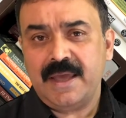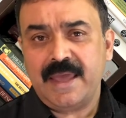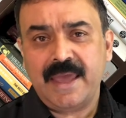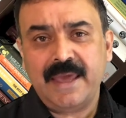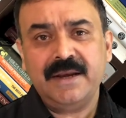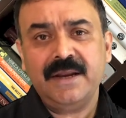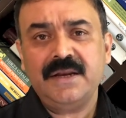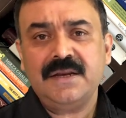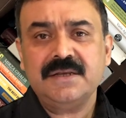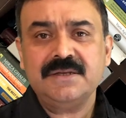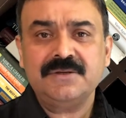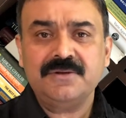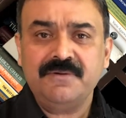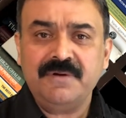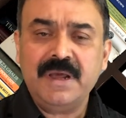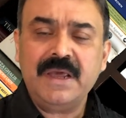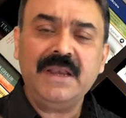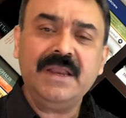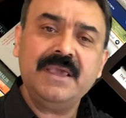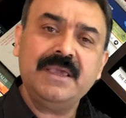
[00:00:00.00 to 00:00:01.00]
And it is
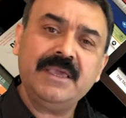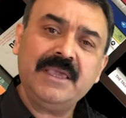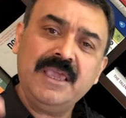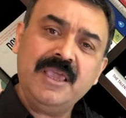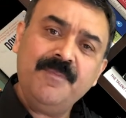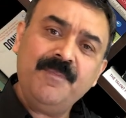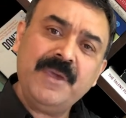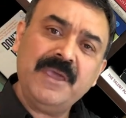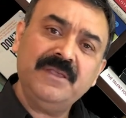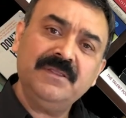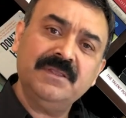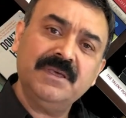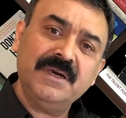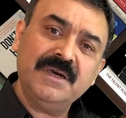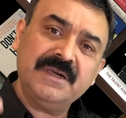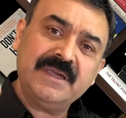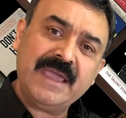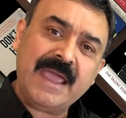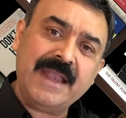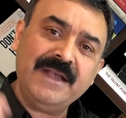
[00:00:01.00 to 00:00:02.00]
really keeping
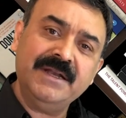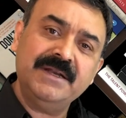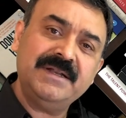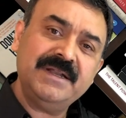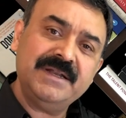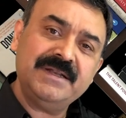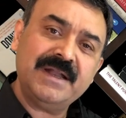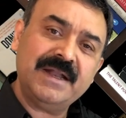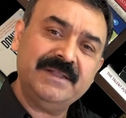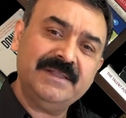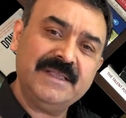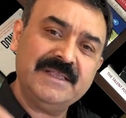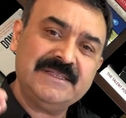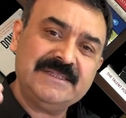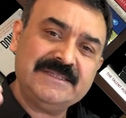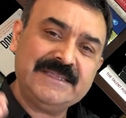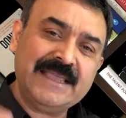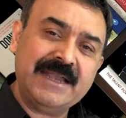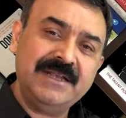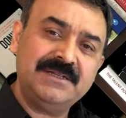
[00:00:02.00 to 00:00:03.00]
the candidate at the
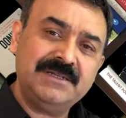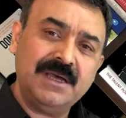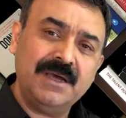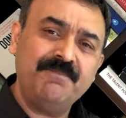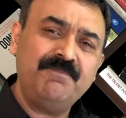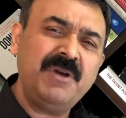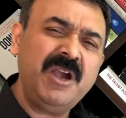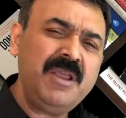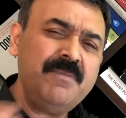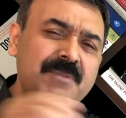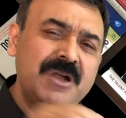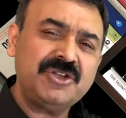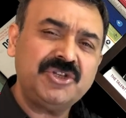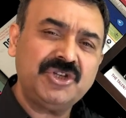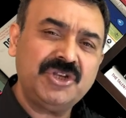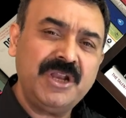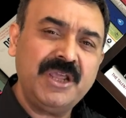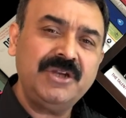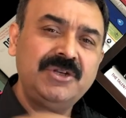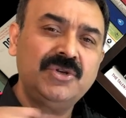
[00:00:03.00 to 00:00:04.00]
center, pretty much
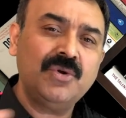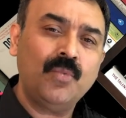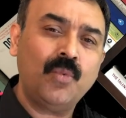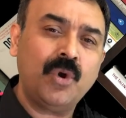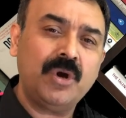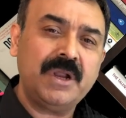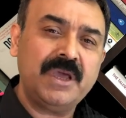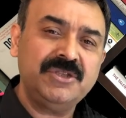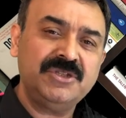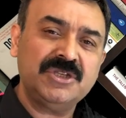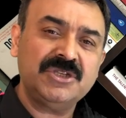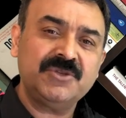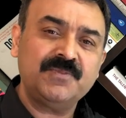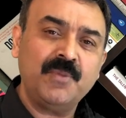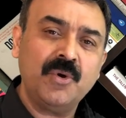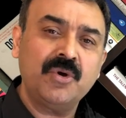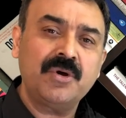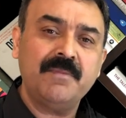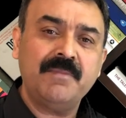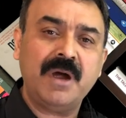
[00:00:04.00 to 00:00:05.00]
linked to what I just
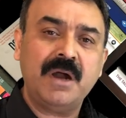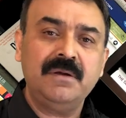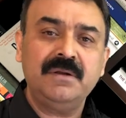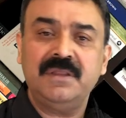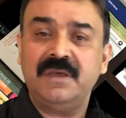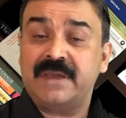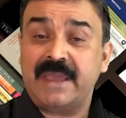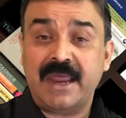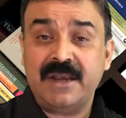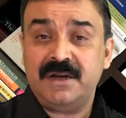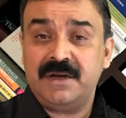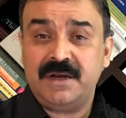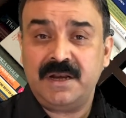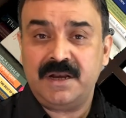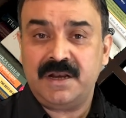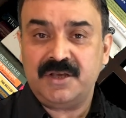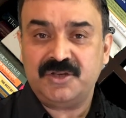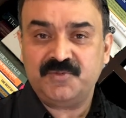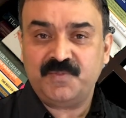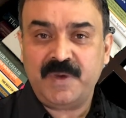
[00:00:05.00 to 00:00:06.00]
spoke about, the
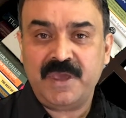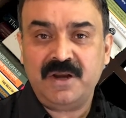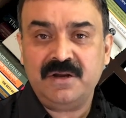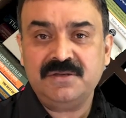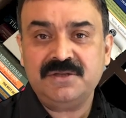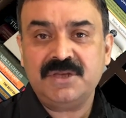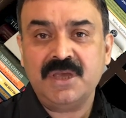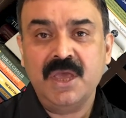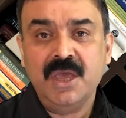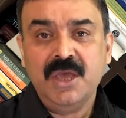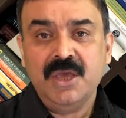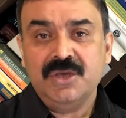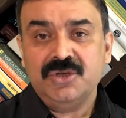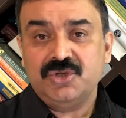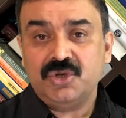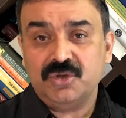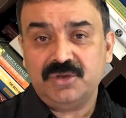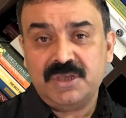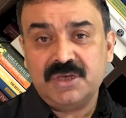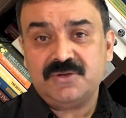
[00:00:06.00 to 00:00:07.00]
candidate experience.
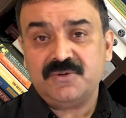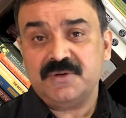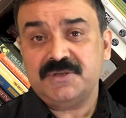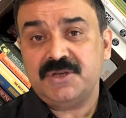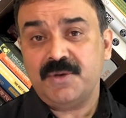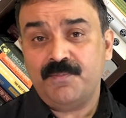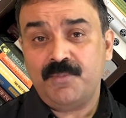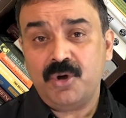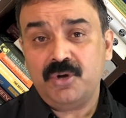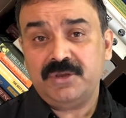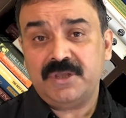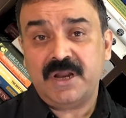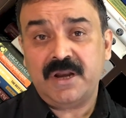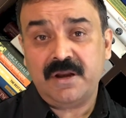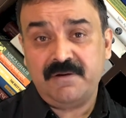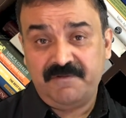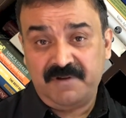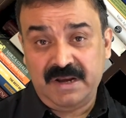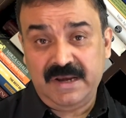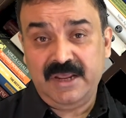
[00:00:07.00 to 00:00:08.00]
So this was a book that I
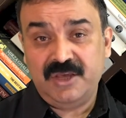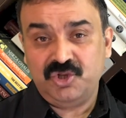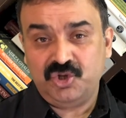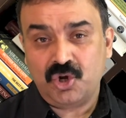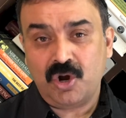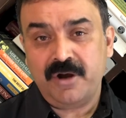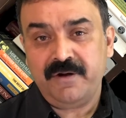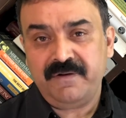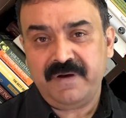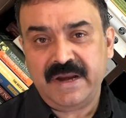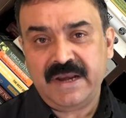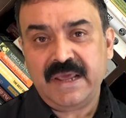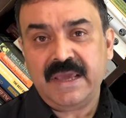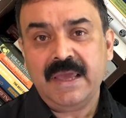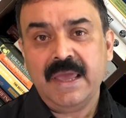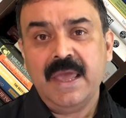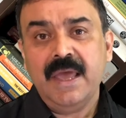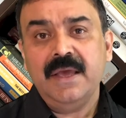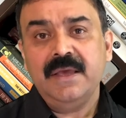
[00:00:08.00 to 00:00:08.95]
really enjoyed reading.